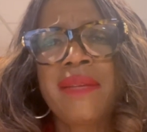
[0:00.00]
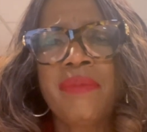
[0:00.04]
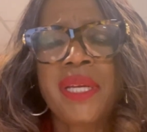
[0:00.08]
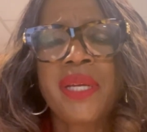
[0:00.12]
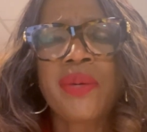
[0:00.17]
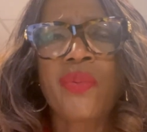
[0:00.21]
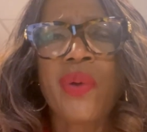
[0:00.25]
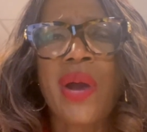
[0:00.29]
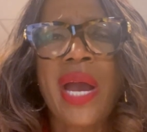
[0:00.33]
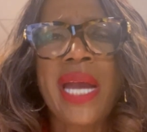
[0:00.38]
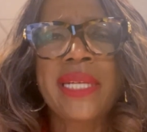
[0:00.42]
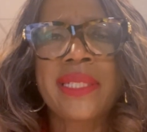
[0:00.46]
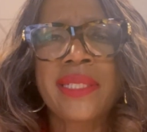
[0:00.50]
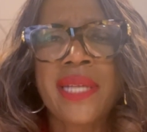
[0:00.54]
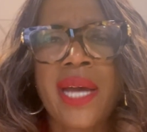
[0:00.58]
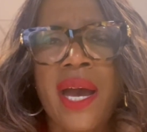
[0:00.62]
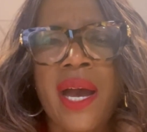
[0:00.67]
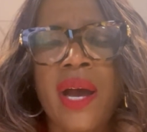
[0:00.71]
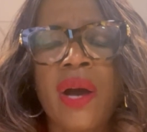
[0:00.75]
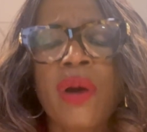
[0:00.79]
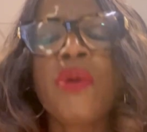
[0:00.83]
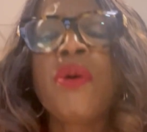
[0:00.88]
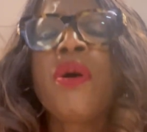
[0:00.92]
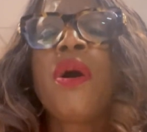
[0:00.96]
me right
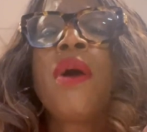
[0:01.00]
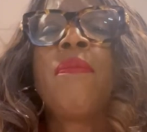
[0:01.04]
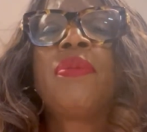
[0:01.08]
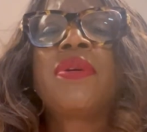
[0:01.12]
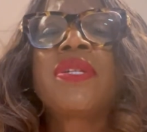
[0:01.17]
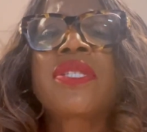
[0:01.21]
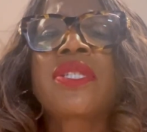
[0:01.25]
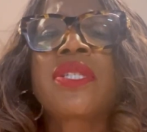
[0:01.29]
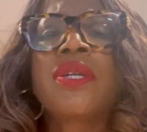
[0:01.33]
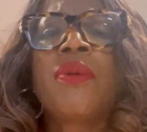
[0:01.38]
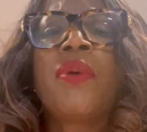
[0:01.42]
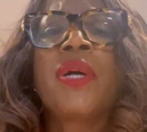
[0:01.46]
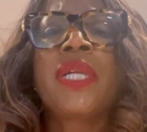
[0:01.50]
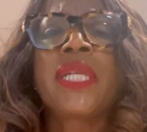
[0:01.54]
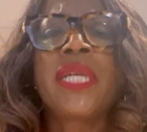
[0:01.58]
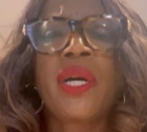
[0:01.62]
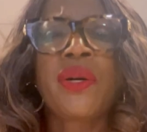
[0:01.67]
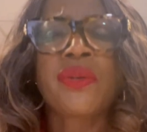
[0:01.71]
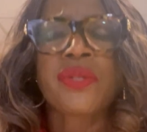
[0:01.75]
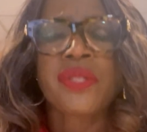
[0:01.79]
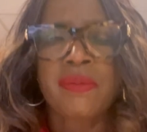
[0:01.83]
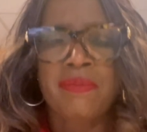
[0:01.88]
now, but someone else